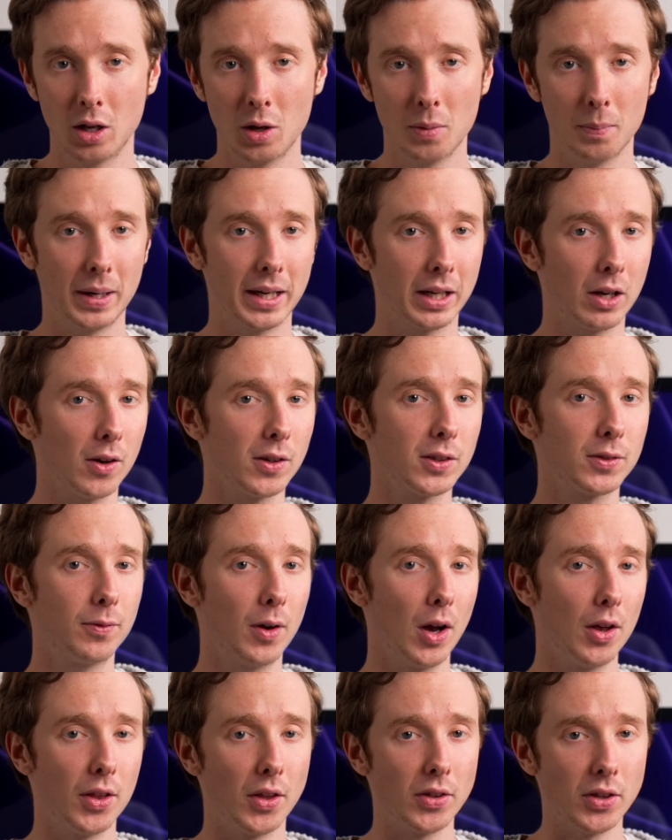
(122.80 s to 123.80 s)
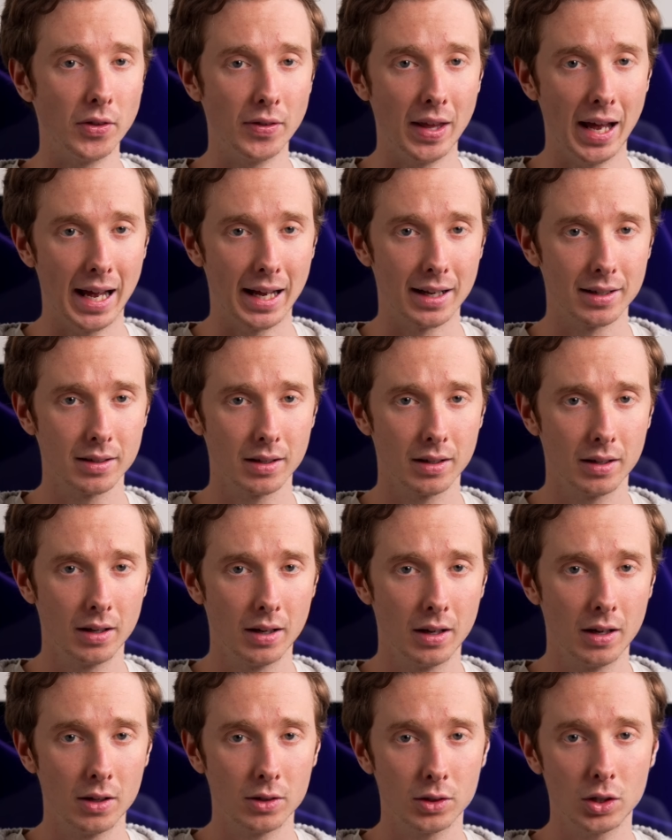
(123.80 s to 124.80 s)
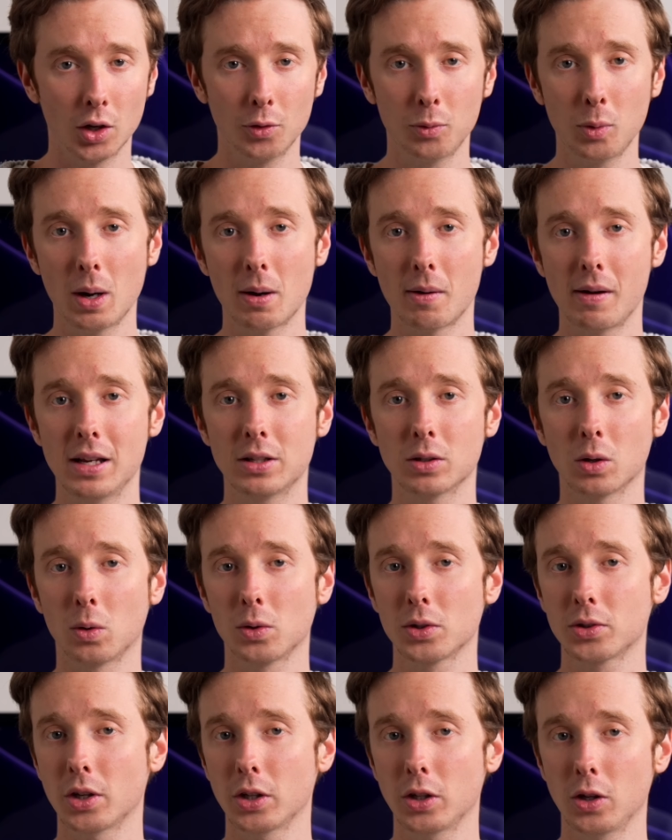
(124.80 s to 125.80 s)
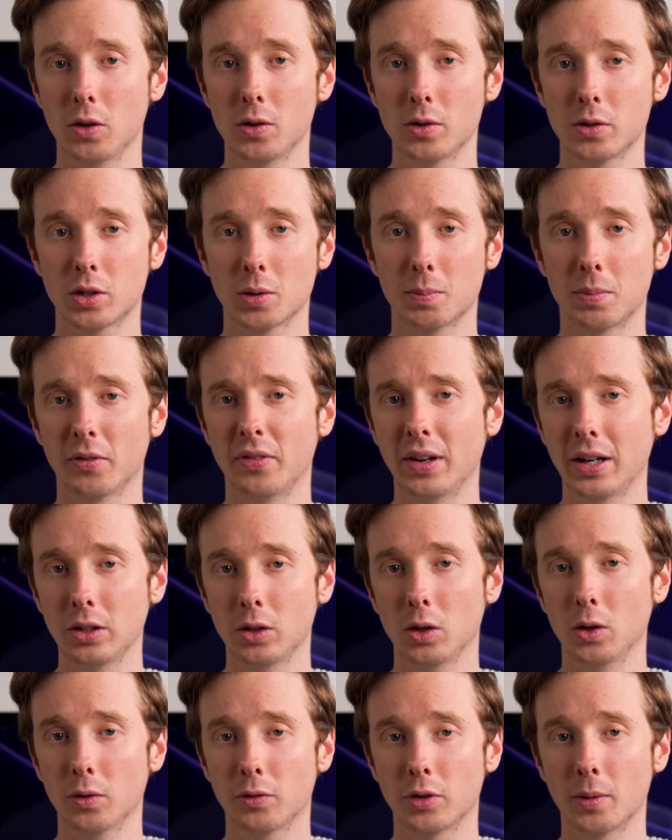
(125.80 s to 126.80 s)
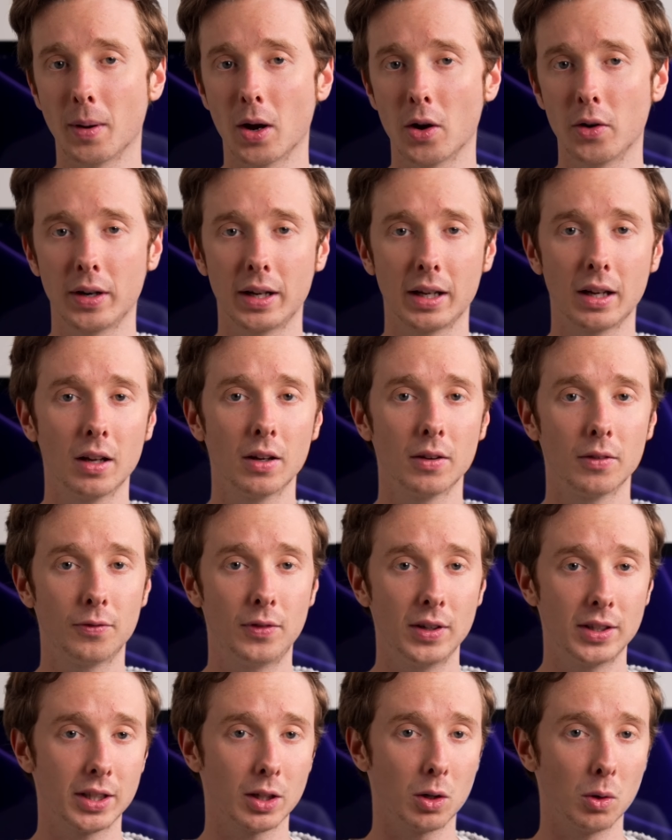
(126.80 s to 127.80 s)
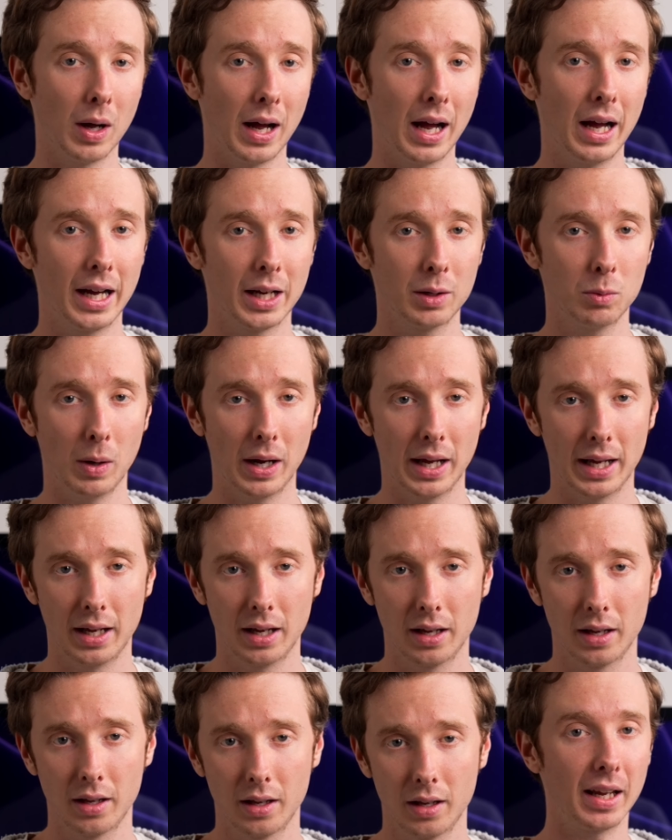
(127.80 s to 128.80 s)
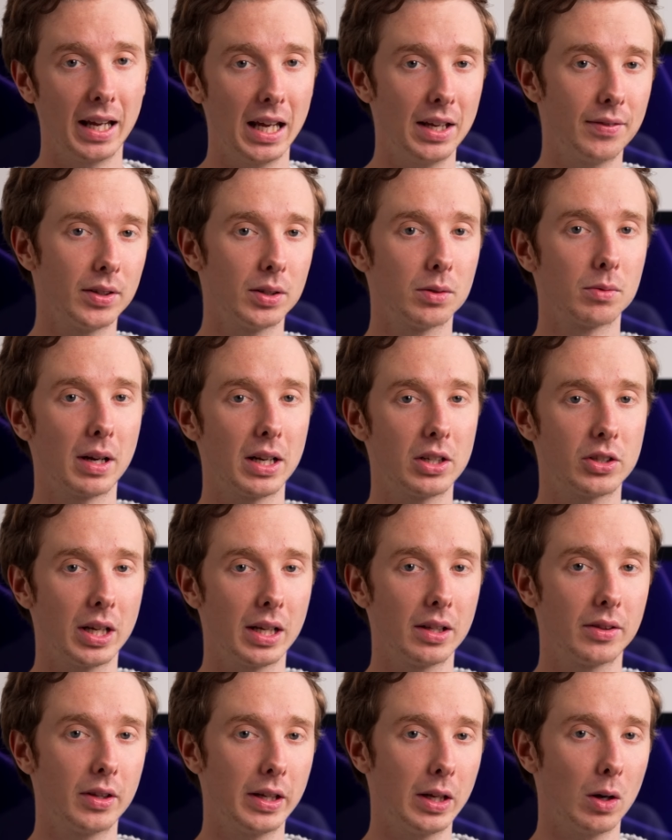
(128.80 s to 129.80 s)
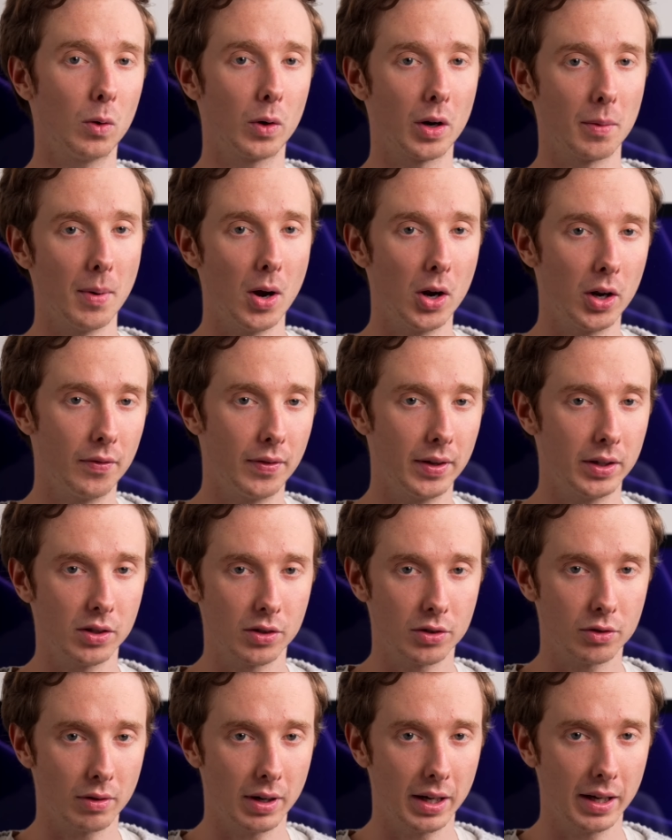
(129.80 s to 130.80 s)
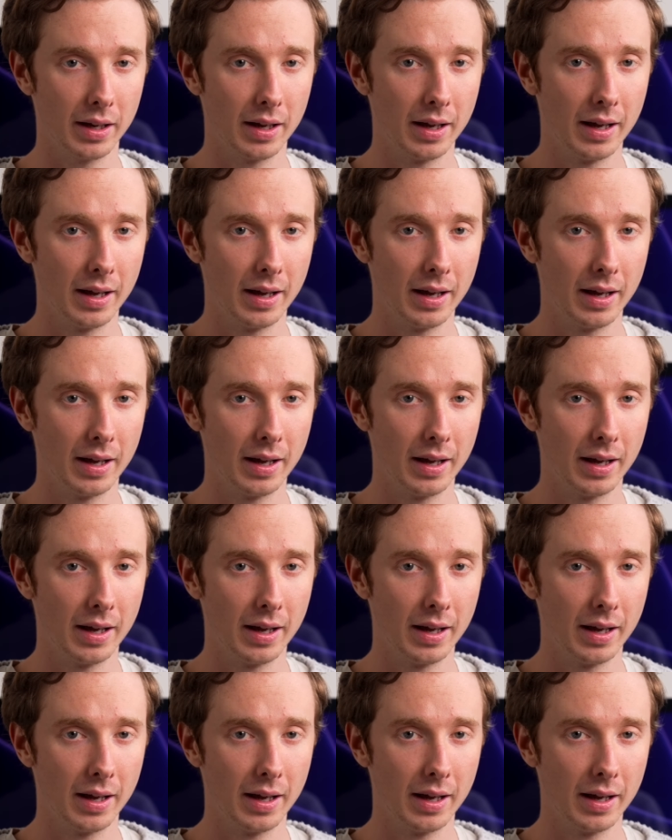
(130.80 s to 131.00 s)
But it goes further than that. Software is also used to prevent you from owning physical hardware, even reaching the automotive industry.